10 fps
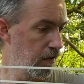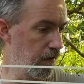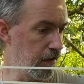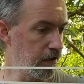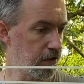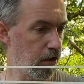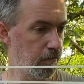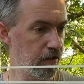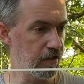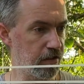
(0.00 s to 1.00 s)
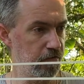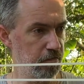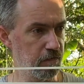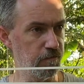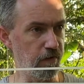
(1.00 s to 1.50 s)
this arm is
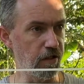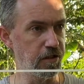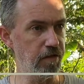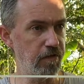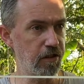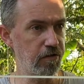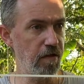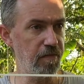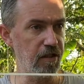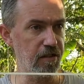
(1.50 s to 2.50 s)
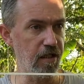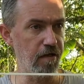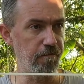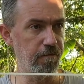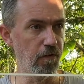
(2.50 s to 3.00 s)
relatively straight, but it's not
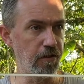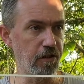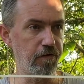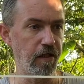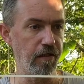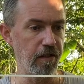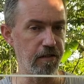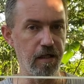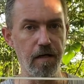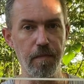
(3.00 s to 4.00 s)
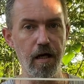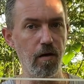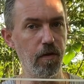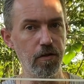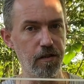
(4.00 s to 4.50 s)
fully straight. It's not, my
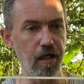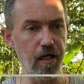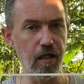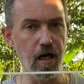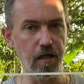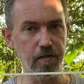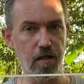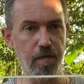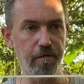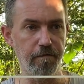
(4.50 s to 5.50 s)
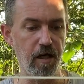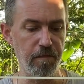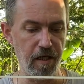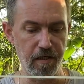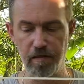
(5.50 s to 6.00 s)
elbow's not locked on my frame
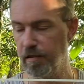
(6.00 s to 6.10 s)
hand.